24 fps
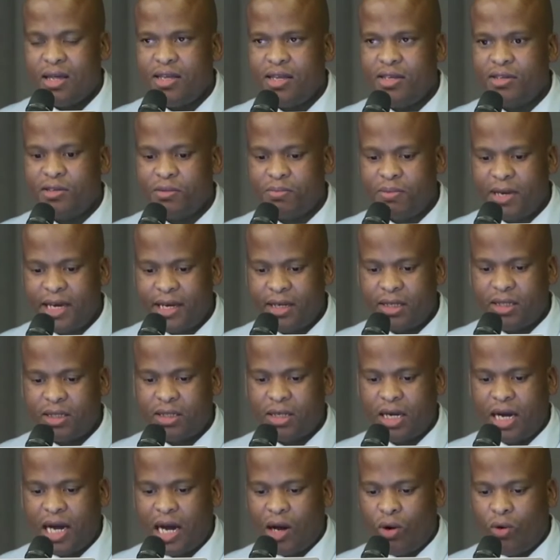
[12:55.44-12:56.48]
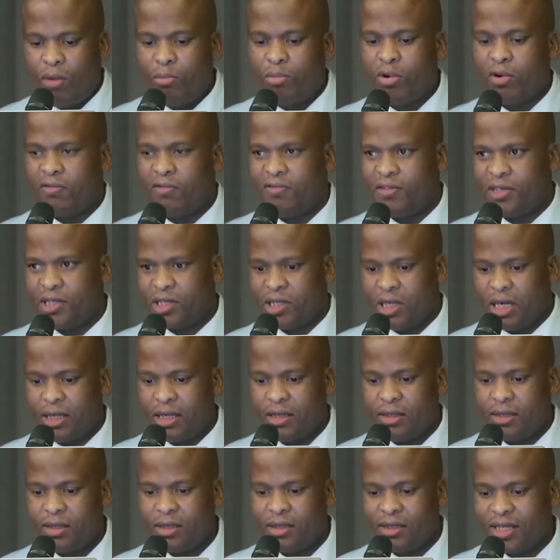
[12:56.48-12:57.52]
dispatch our
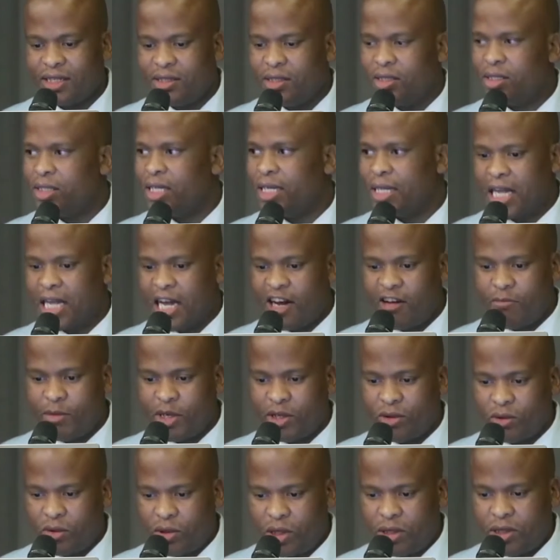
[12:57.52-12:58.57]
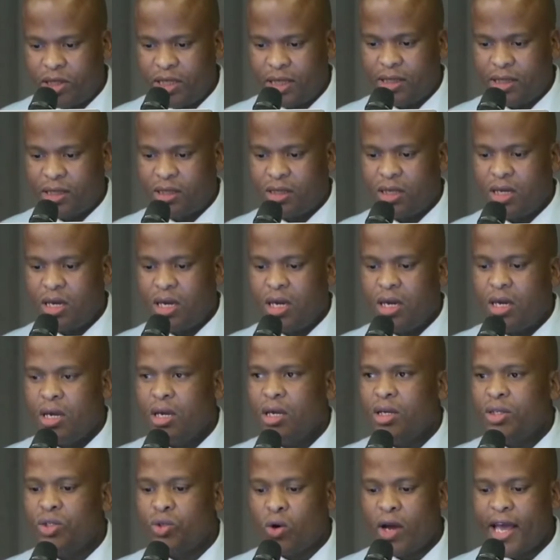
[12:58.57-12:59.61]
professionals, registered government auditors,
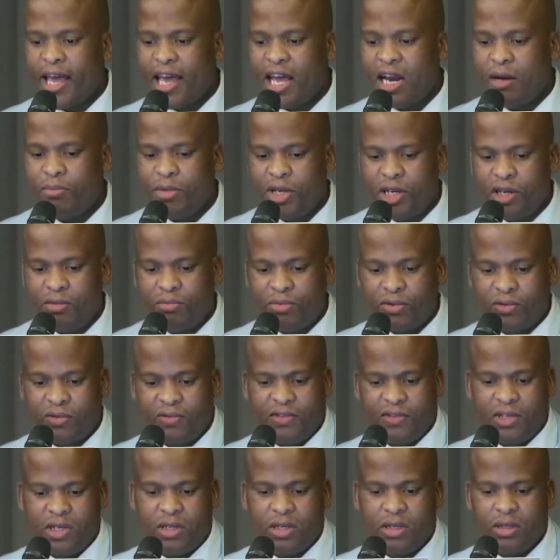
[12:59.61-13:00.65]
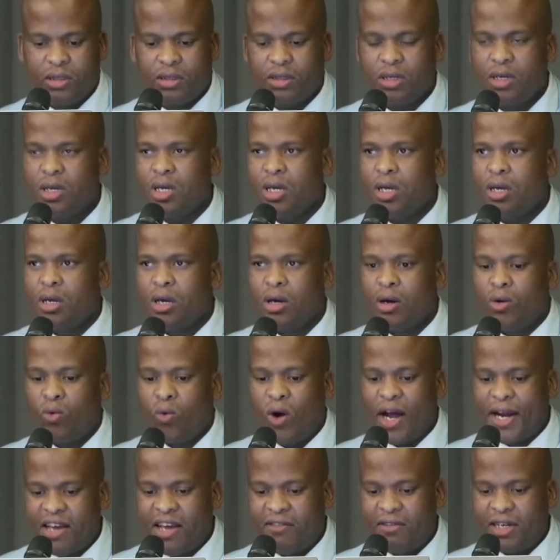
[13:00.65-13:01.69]
to help in improving
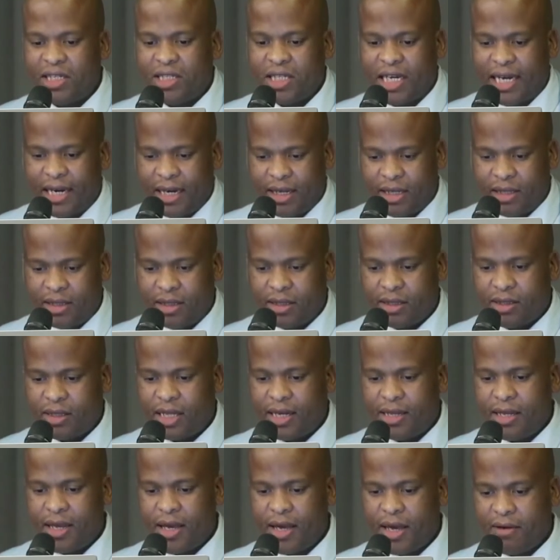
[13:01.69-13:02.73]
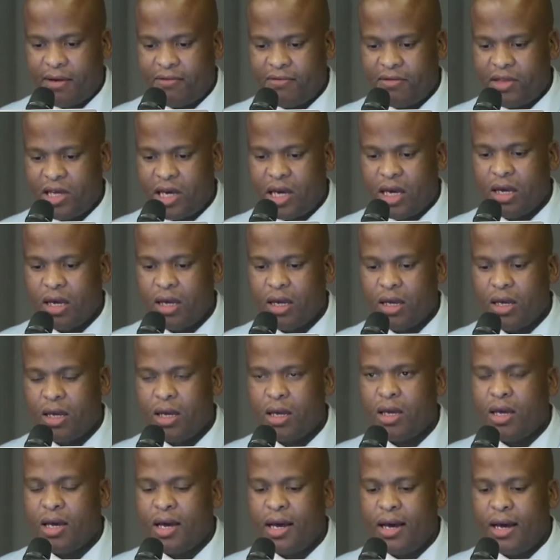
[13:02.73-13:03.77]
whatever challenges that they have there.
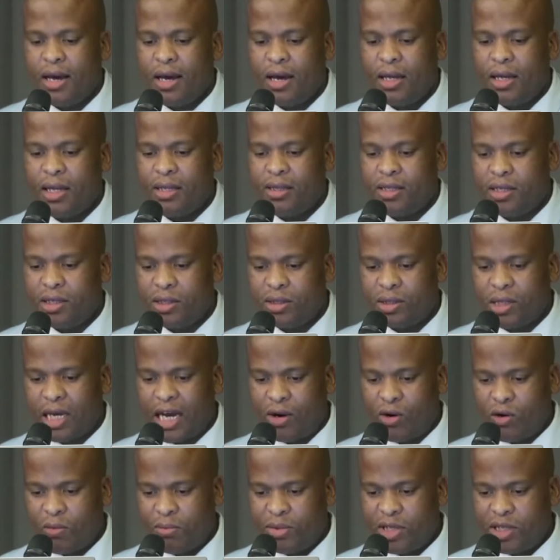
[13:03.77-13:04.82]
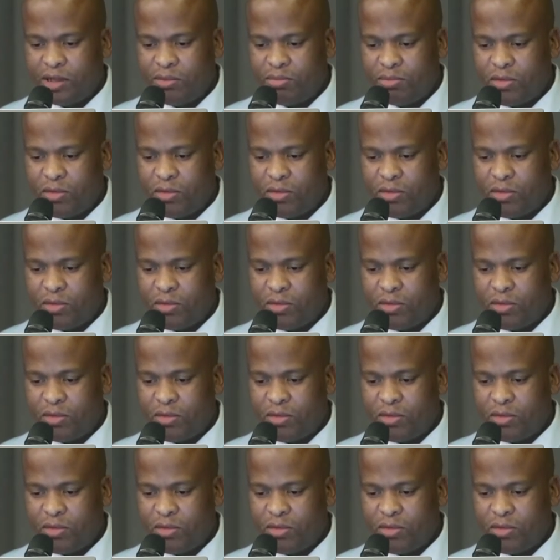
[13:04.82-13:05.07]
This adopted